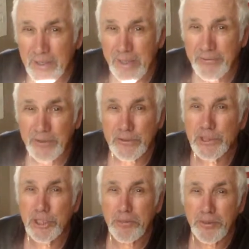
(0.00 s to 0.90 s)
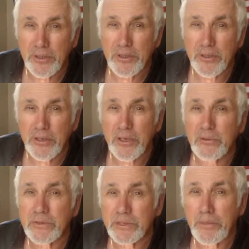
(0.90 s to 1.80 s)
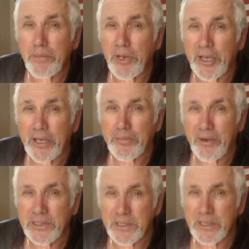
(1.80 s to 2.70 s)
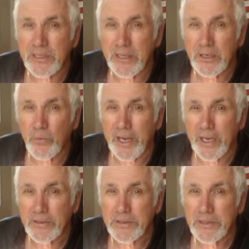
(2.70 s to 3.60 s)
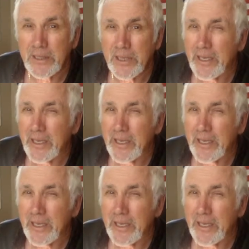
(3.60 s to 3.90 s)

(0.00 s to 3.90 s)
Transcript: of the usurper who's playing president in the White House.